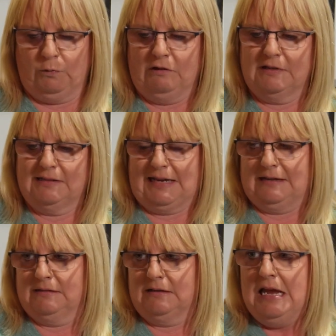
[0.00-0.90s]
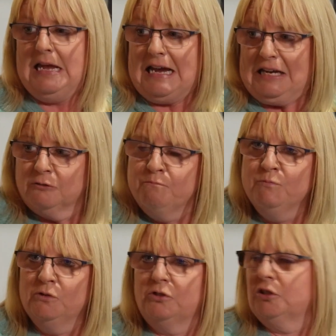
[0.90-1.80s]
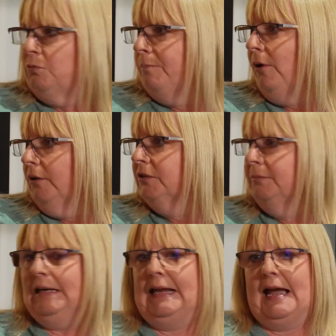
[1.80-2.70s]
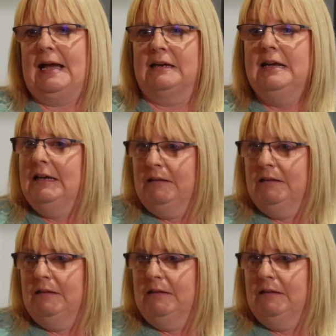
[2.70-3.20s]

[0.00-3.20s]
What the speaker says: We understand as much as we possibly can.